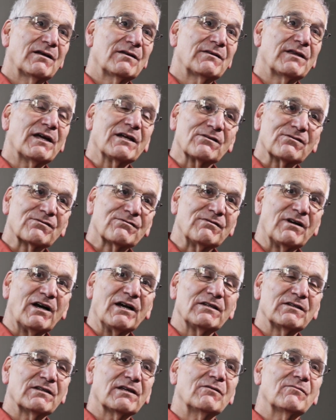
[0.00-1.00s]
That's
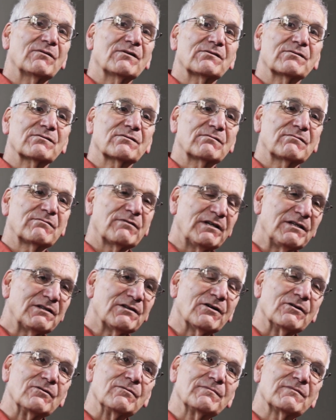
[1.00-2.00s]
right. There was great
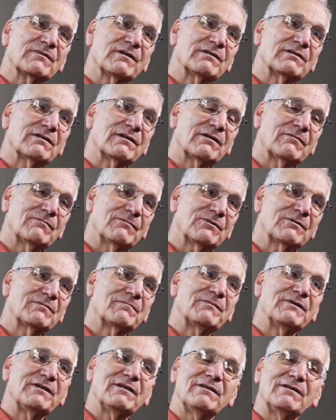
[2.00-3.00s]
hope that there would
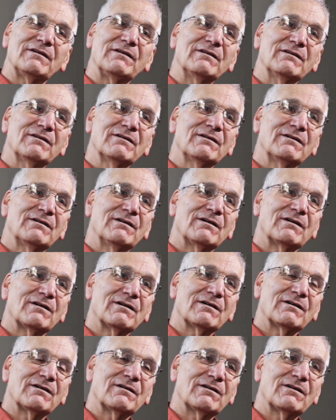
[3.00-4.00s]
be
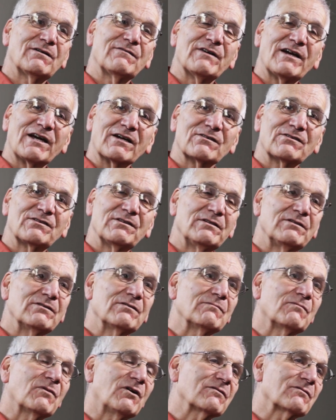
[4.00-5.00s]
a vaccine
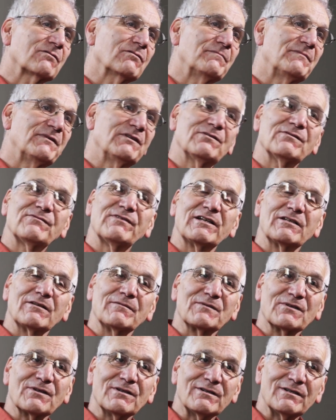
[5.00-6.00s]
and one could be
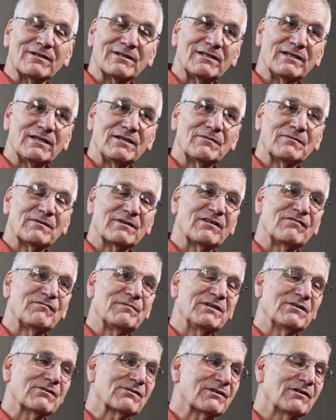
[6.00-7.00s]
developed early. There have
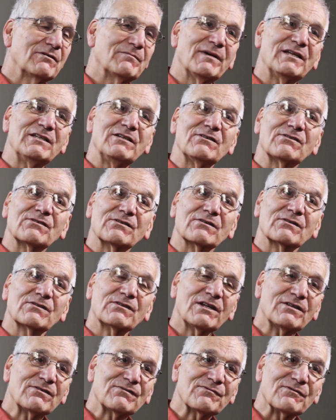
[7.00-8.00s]
been so many
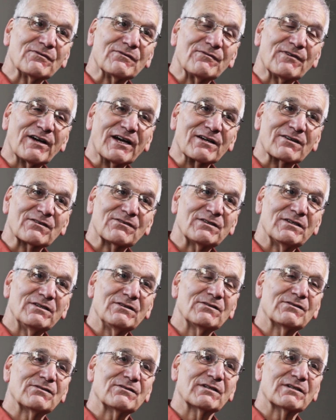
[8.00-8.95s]
successful vaccines